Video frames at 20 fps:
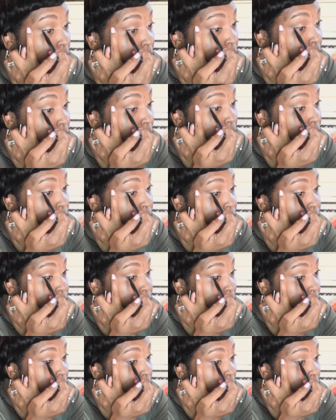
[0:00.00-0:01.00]
of,
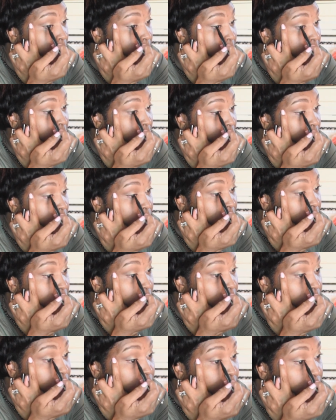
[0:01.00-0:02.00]
I'm not gonna make
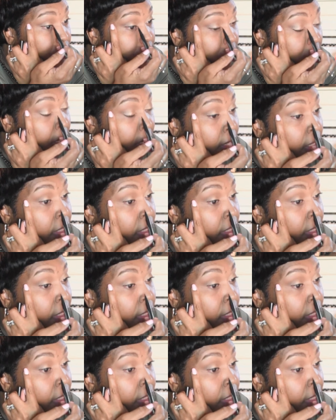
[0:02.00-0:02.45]
it perfect like